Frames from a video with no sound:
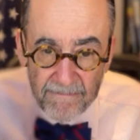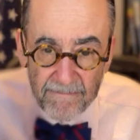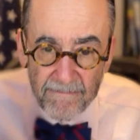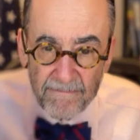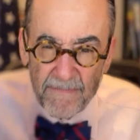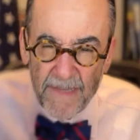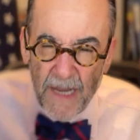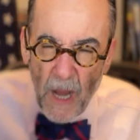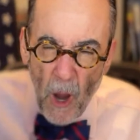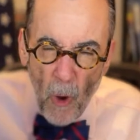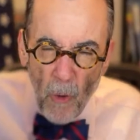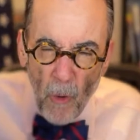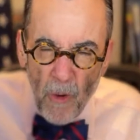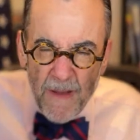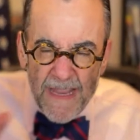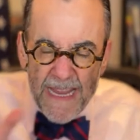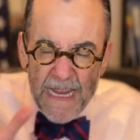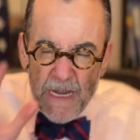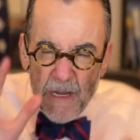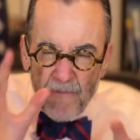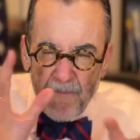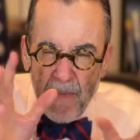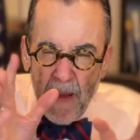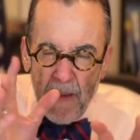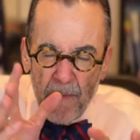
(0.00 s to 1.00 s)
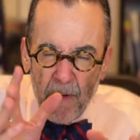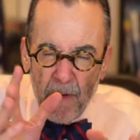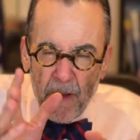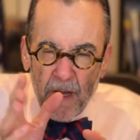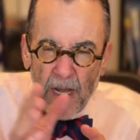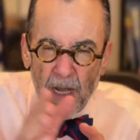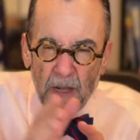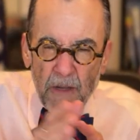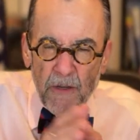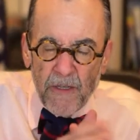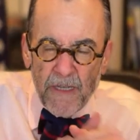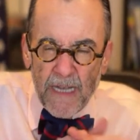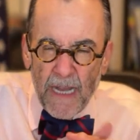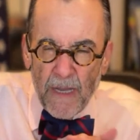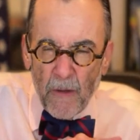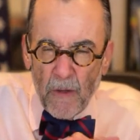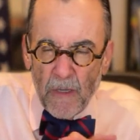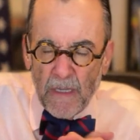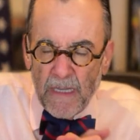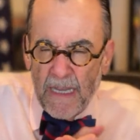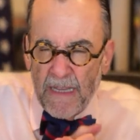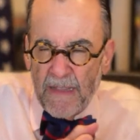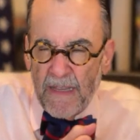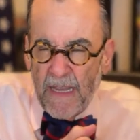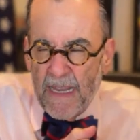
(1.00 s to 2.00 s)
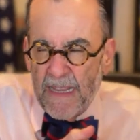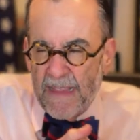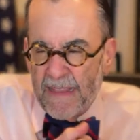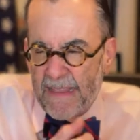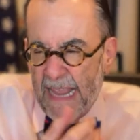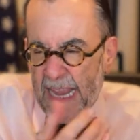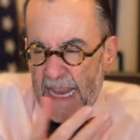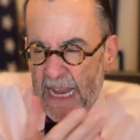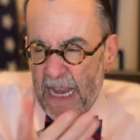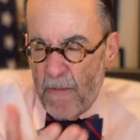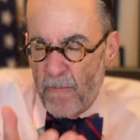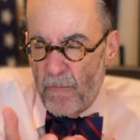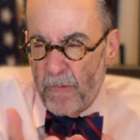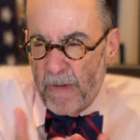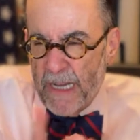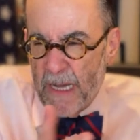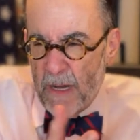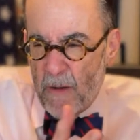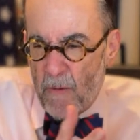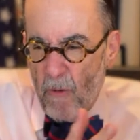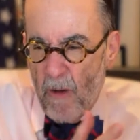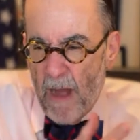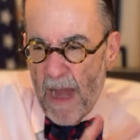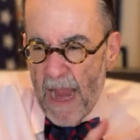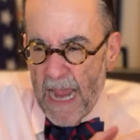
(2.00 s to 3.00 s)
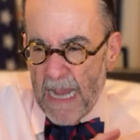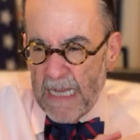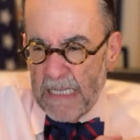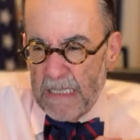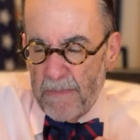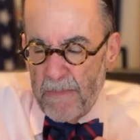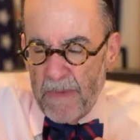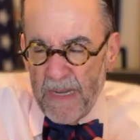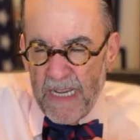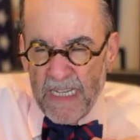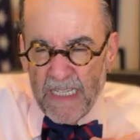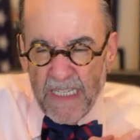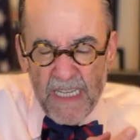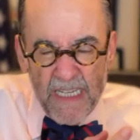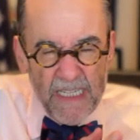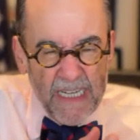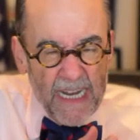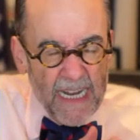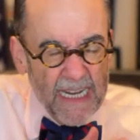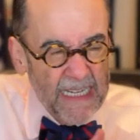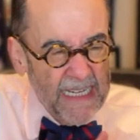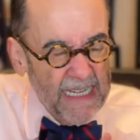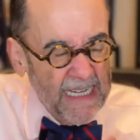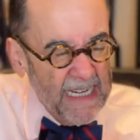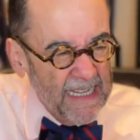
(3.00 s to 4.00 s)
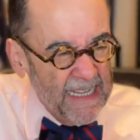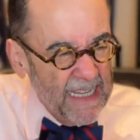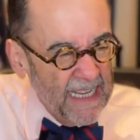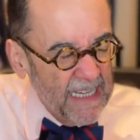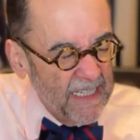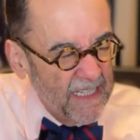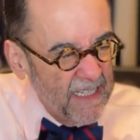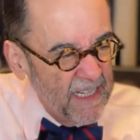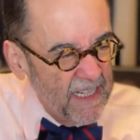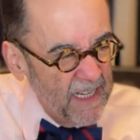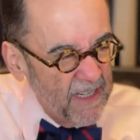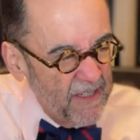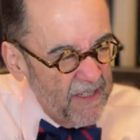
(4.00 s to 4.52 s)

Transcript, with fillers: The only thing people can understand, the only thing they can really grasp is this idea that says